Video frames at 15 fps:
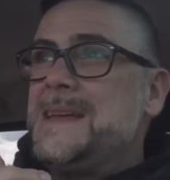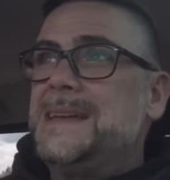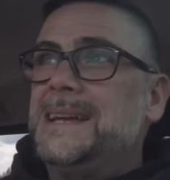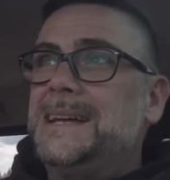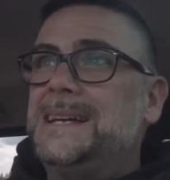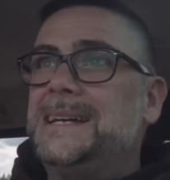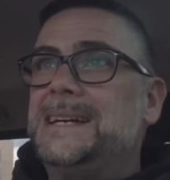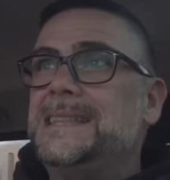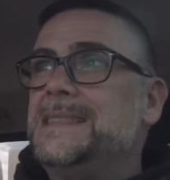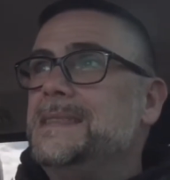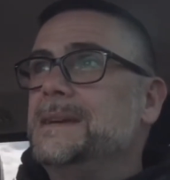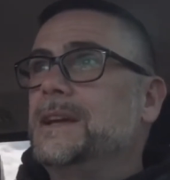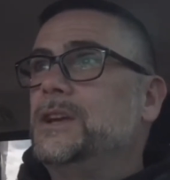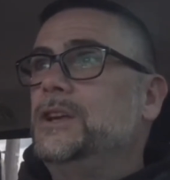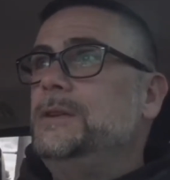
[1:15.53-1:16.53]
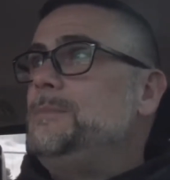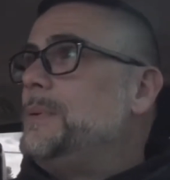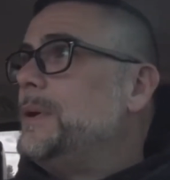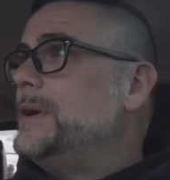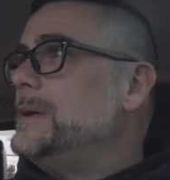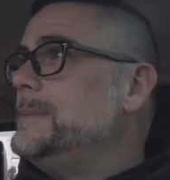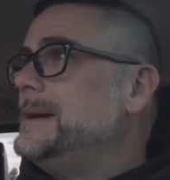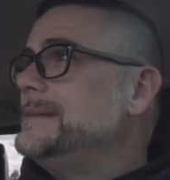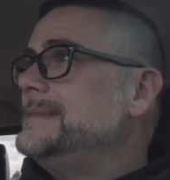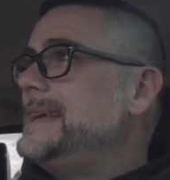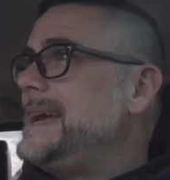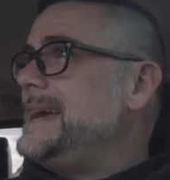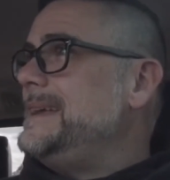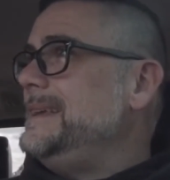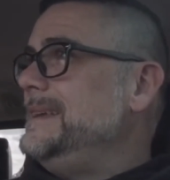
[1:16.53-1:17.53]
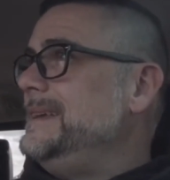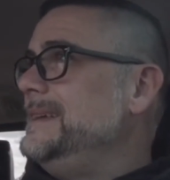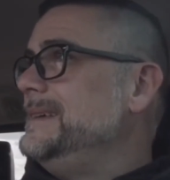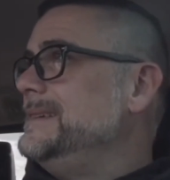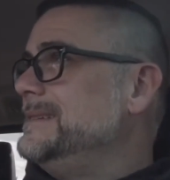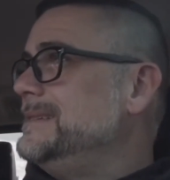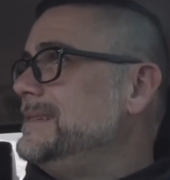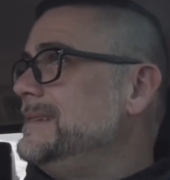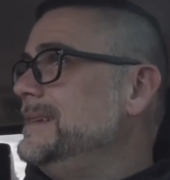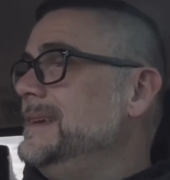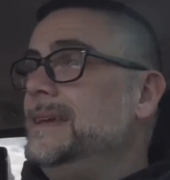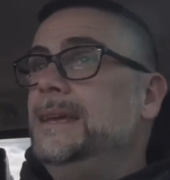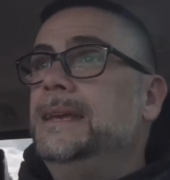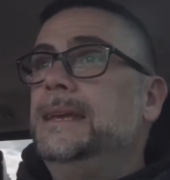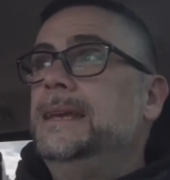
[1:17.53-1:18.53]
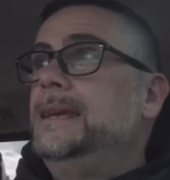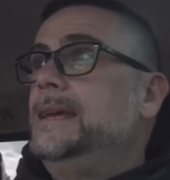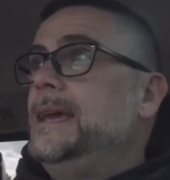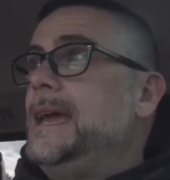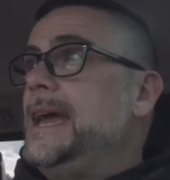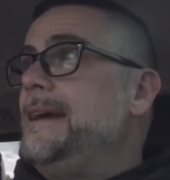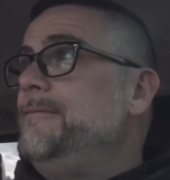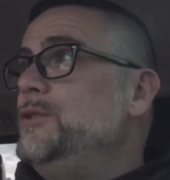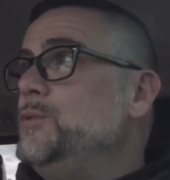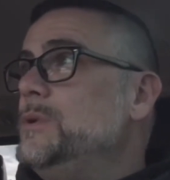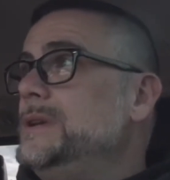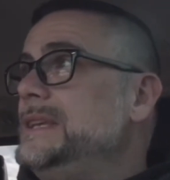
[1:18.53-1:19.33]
the good part about that is everyone